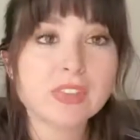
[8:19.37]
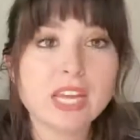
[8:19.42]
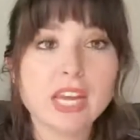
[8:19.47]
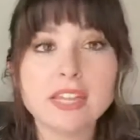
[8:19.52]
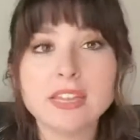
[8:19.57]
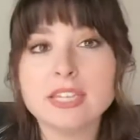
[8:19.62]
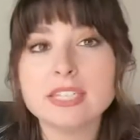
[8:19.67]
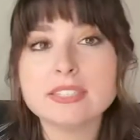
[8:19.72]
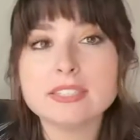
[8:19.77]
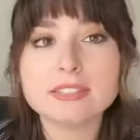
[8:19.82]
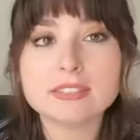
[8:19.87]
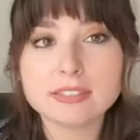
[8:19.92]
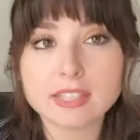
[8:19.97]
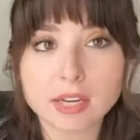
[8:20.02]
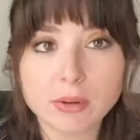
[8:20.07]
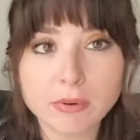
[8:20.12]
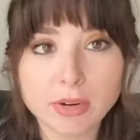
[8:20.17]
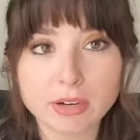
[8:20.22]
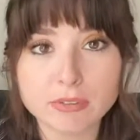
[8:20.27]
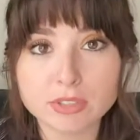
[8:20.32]
And this is
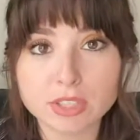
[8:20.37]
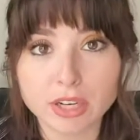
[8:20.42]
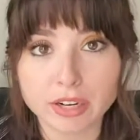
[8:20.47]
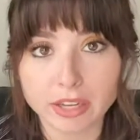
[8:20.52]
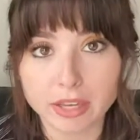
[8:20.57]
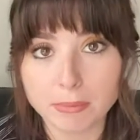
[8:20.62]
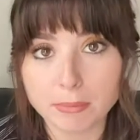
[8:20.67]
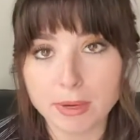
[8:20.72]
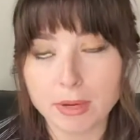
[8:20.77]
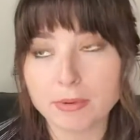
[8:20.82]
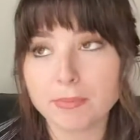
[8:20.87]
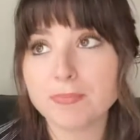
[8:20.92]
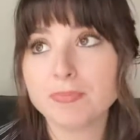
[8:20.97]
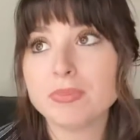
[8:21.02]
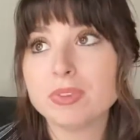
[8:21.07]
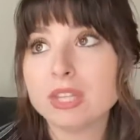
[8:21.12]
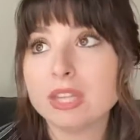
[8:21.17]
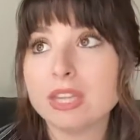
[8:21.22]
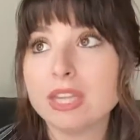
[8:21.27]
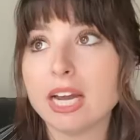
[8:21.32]
like what I was talking about,
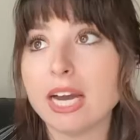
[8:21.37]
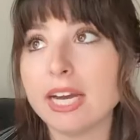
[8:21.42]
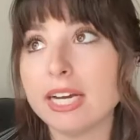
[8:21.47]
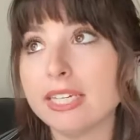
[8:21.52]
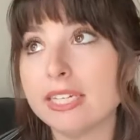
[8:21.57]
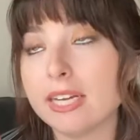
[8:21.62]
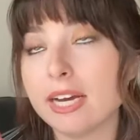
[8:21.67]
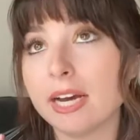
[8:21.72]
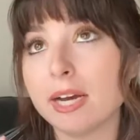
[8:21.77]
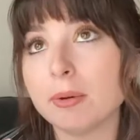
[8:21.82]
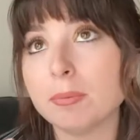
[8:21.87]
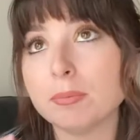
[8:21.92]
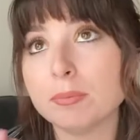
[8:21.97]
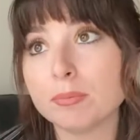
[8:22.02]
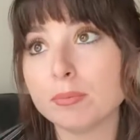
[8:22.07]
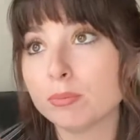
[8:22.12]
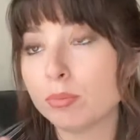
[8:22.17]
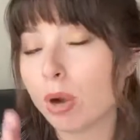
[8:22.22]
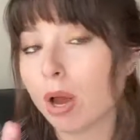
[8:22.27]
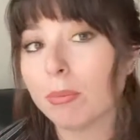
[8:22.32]
that
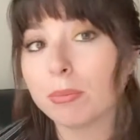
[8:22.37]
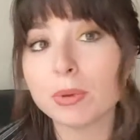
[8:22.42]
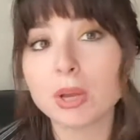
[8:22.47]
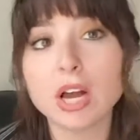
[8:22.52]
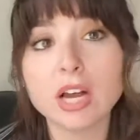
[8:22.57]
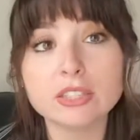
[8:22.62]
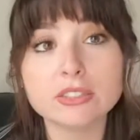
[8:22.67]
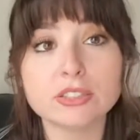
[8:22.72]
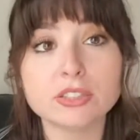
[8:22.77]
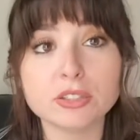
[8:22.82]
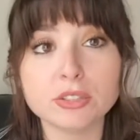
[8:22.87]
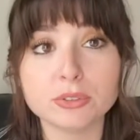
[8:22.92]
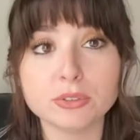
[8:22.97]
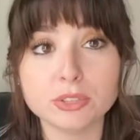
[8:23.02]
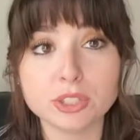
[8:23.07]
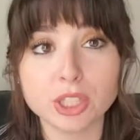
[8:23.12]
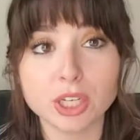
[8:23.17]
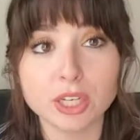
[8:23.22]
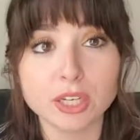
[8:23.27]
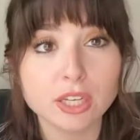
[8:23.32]
problem, cause,
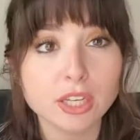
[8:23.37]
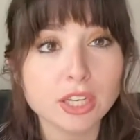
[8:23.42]
solution.